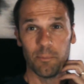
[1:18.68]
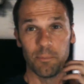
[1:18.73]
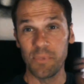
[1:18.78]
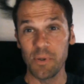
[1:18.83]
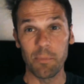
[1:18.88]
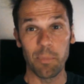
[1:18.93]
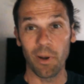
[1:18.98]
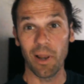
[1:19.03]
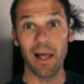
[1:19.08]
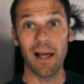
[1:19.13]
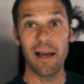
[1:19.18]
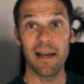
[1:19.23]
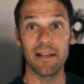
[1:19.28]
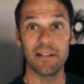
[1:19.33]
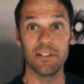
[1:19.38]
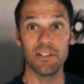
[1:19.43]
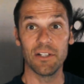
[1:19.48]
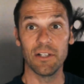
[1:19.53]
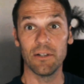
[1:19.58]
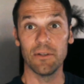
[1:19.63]
be
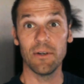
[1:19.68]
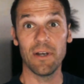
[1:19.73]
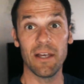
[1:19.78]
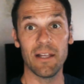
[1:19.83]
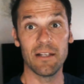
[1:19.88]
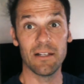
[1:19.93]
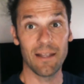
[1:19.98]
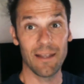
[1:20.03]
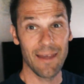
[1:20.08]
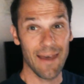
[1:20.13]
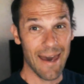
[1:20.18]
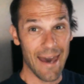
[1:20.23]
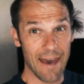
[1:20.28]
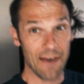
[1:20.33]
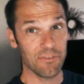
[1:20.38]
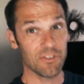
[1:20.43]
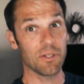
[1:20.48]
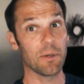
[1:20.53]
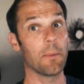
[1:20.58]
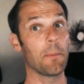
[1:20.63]
blind, you know, and
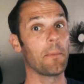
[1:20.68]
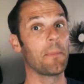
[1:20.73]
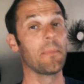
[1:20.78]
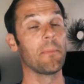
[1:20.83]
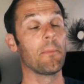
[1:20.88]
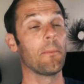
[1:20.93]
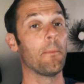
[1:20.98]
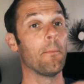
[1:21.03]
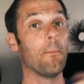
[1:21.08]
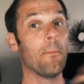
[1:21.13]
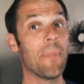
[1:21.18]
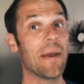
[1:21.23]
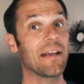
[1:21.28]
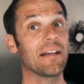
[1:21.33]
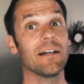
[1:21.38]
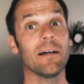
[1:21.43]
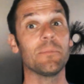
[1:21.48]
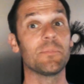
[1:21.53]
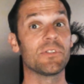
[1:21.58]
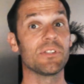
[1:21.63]
have to
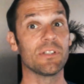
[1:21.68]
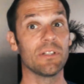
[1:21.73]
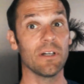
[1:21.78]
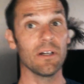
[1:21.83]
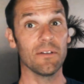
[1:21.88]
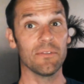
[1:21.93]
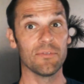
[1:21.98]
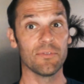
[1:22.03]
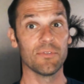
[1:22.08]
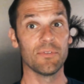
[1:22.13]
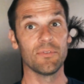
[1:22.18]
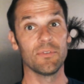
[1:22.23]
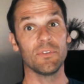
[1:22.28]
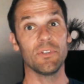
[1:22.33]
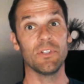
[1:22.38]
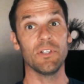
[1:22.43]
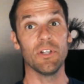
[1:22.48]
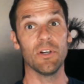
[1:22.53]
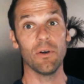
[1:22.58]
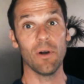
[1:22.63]
make up stuff,
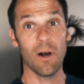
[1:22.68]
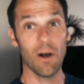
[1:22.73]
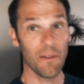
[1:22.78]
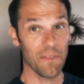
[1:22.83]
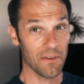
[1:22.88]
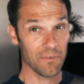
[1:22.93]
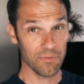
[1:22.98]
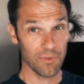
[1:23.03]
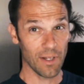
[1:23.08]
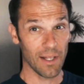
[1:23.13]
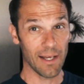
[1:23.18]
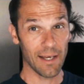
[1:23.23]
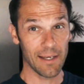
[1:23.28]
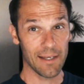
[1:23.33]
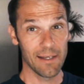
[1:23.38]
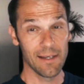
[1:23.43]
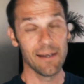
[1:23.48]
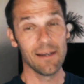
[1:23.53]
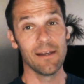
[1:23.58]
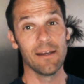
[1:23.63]
you know, on the fly.
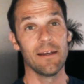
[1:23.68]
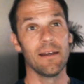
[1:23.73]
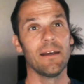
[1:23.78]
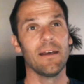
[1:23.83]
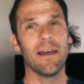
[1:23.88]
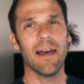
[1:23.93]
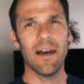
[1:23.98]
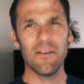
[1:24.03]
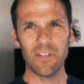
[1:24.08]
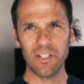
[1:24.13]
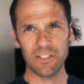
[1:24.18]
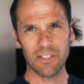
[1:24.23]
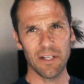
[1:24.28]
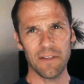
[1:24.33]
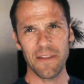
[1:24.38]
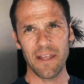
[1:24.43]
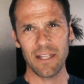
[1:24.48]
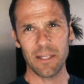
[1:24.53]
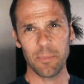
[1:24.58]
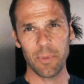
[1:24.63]
Have I done
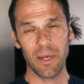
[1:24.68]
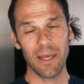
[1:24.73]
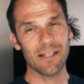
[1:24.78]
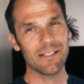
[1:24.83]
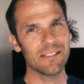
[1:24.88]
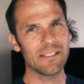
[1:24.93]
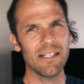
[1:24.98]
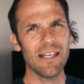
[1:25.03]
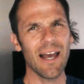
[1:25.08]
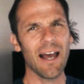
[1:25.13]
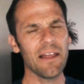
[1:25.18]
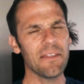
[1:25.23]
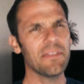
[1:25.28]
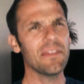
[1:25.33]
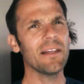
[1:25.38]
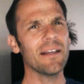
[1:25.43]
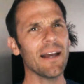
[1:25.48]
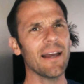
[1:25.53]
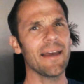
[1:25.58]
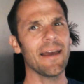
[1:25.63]
that in the past? Yeah, I
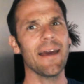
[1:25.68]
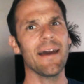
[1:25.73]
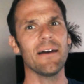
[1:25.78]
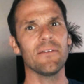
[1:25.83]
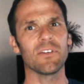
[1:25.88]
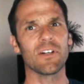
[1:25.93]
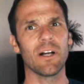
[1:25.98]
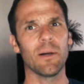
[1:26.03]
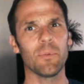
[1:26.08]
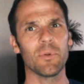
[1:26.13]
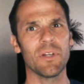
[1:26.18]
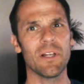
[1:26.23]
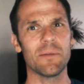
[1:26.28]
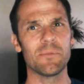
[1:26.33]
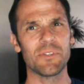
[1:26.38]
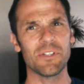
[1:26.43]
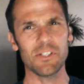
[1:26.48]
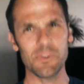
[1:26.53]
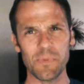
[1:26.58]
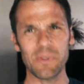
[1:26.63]
think I have a couple
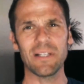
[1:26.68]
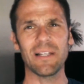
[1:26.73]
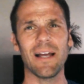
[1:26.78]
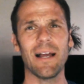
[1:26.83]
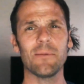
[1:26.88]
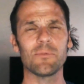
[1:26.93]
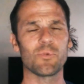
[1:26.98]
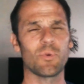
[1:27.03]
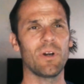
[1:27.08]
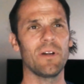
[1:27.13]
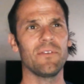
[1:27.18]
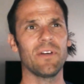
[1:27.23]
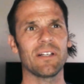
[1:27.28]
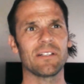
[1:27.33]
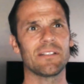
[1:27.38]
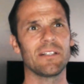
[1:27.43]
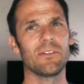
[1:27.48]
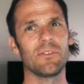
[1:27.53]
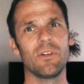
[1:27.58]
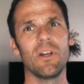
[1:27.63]
times. There's been times where I've
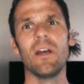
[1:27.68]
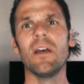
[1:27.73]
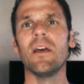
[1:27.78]
actually